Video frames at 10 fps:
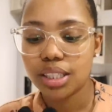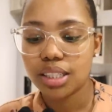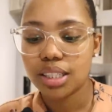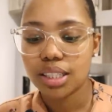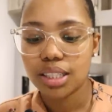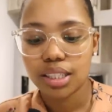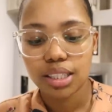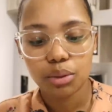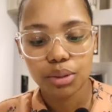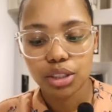testing,
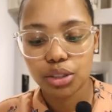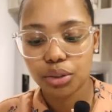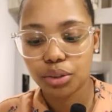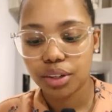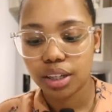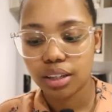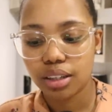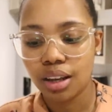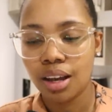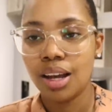testing, one, two, three.
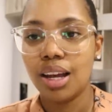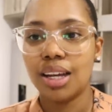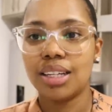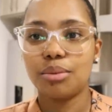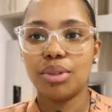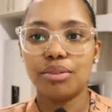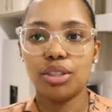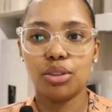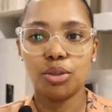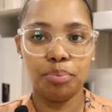I guess I'm gonna have
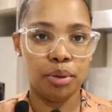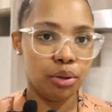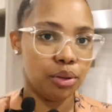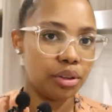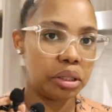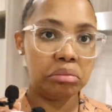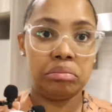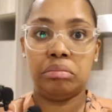to use both.